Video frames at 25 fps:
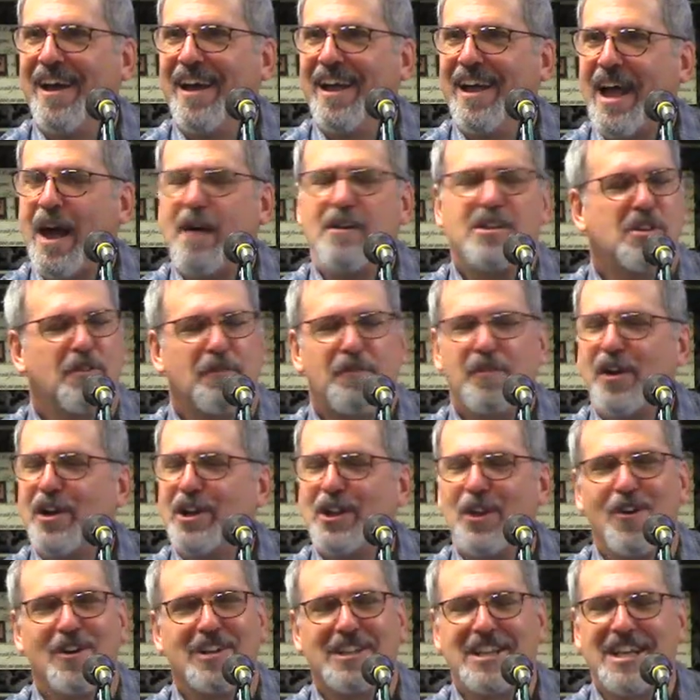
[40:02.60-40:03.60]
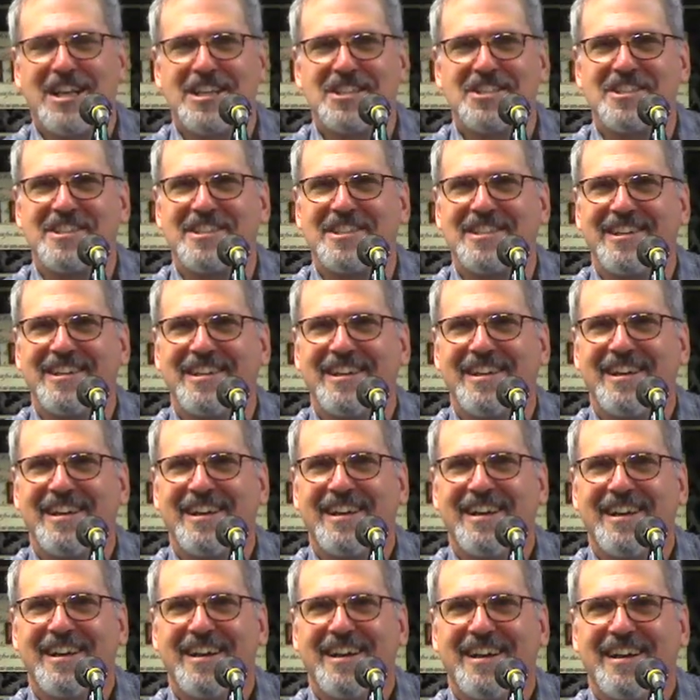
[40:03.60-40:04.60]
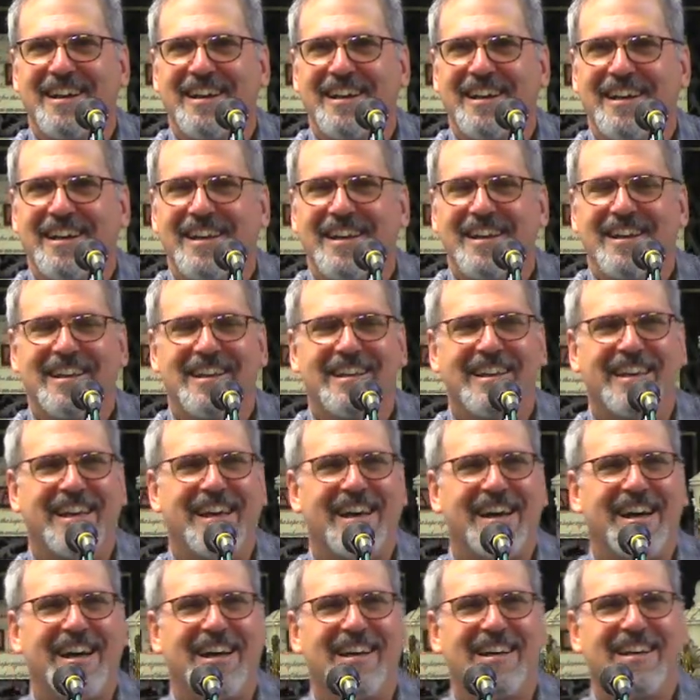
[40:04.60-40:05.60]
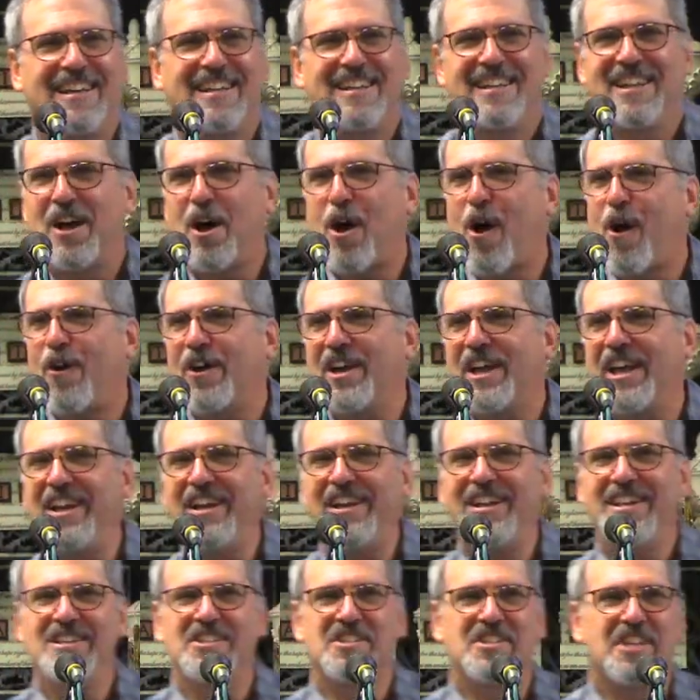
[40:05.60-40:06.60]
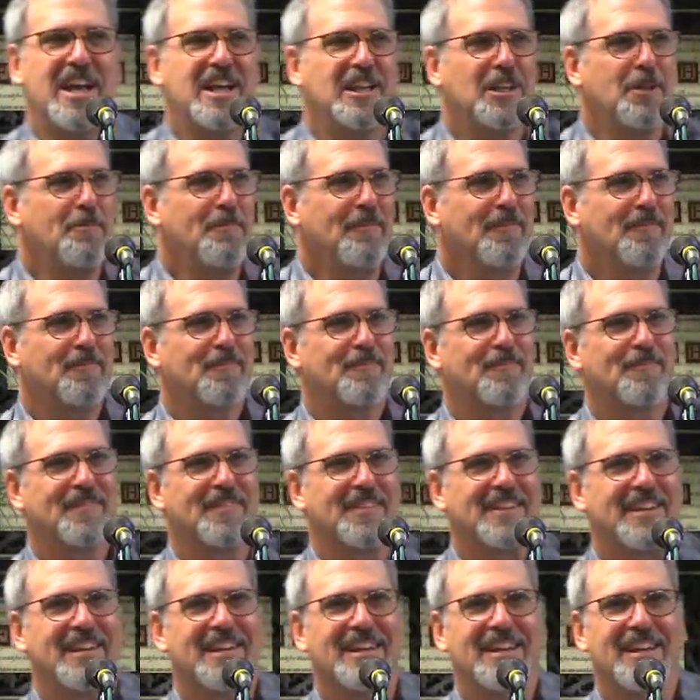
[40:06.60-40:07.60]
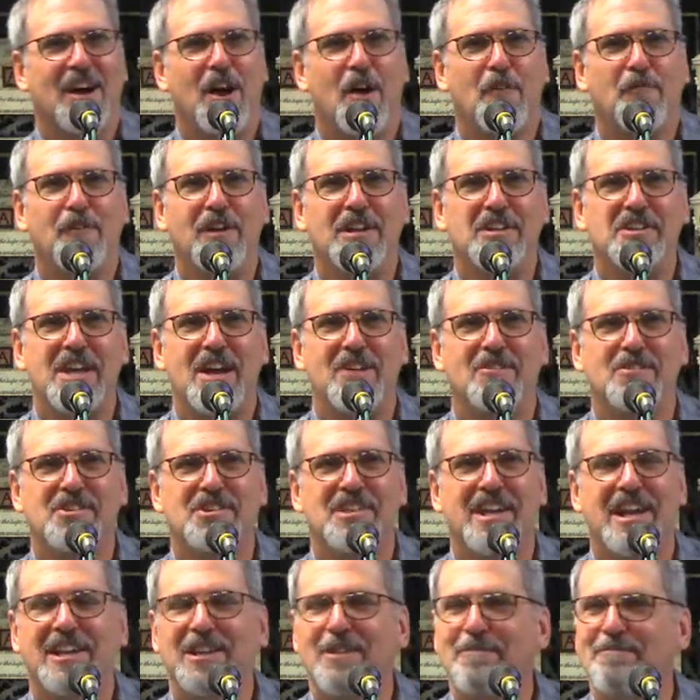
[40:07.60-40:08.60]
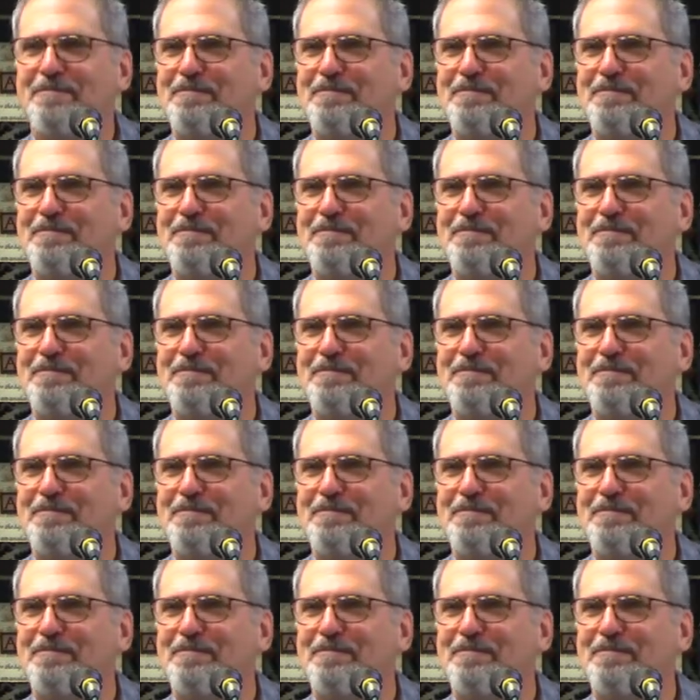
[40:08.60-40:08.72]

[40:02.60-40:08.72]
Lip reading: It's a very long list. Yeah, Oregon, Salem, our friends out in Salem.